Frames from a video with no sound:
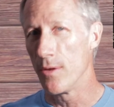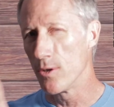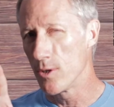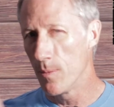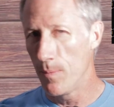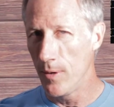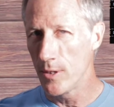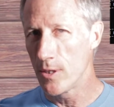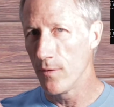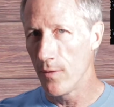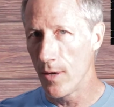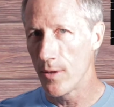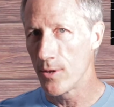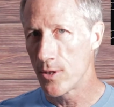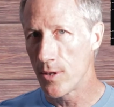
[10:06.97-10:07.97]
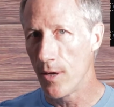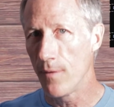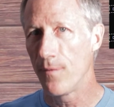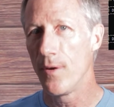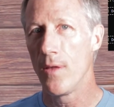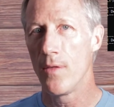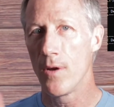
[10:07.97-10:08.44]
There's a bunch of other
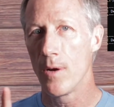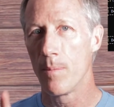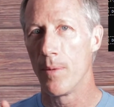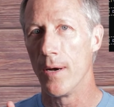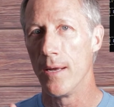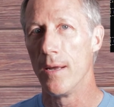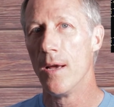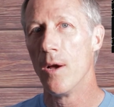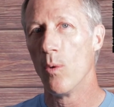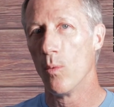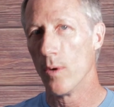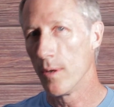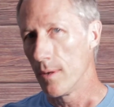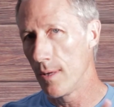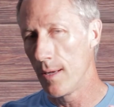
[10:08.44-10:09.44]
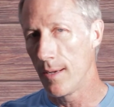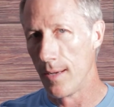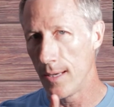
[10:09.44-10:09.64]
stuff in there, but we'll, uh,